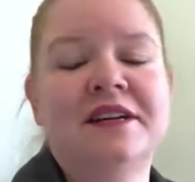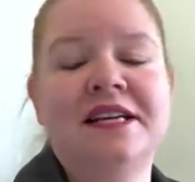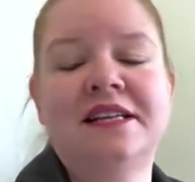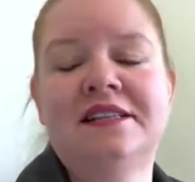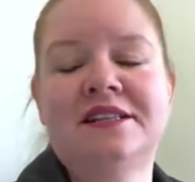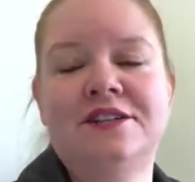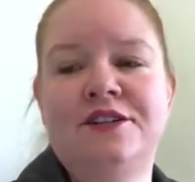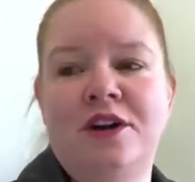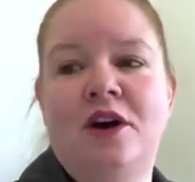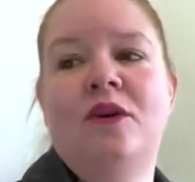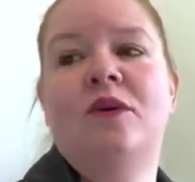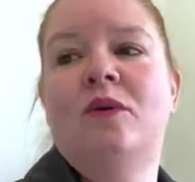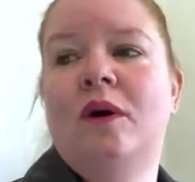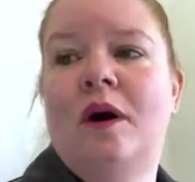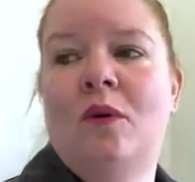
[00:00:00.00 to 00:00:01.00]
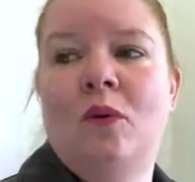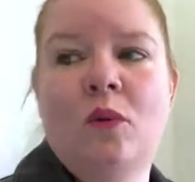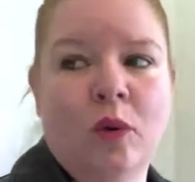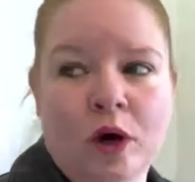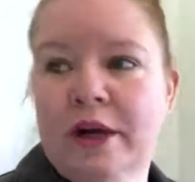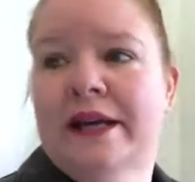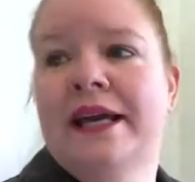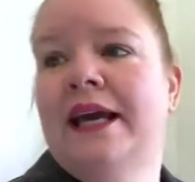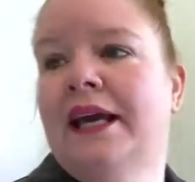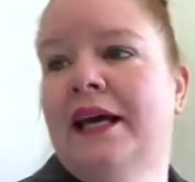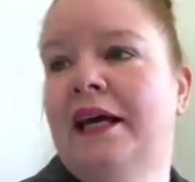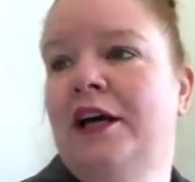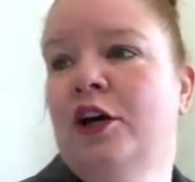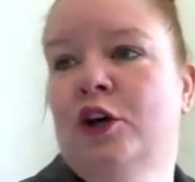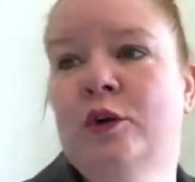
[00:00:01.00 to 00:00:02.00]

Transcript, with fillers: is no working